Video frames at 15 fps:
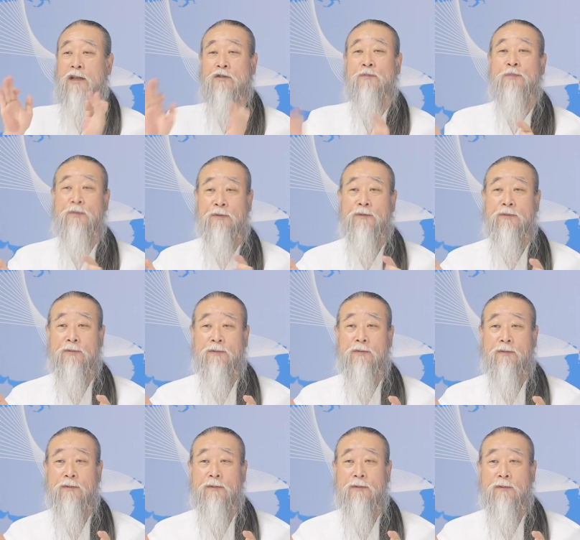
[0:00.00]

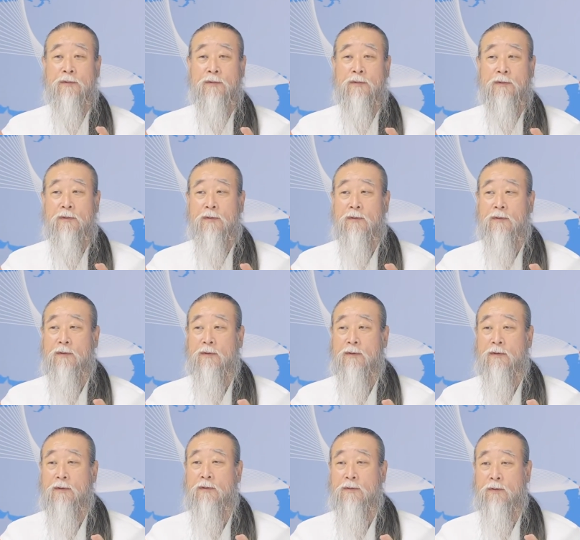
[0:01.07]

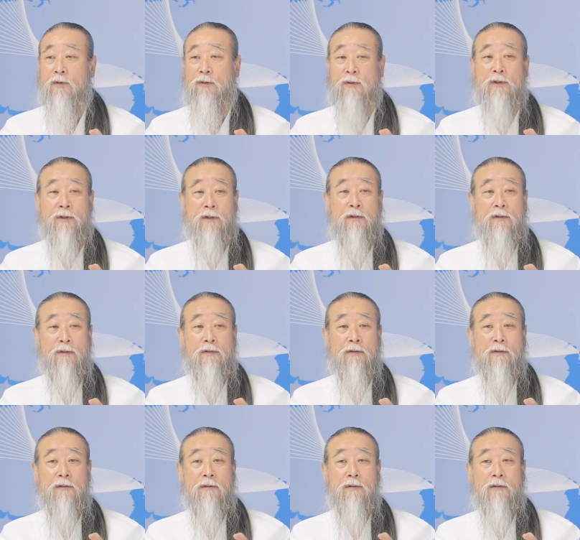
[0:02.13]

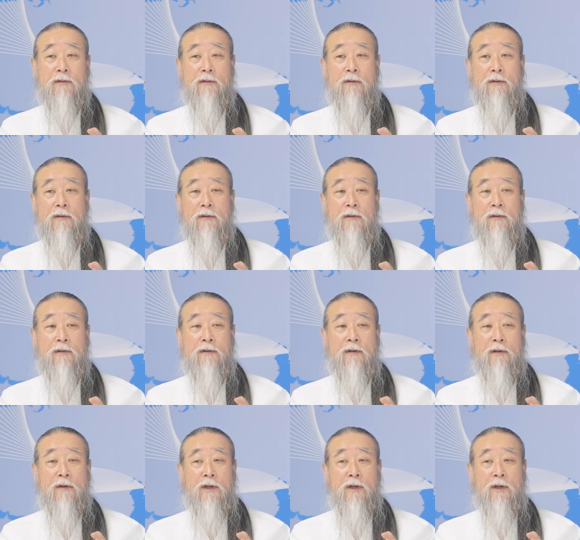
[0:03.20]
No one is speaking in this clip.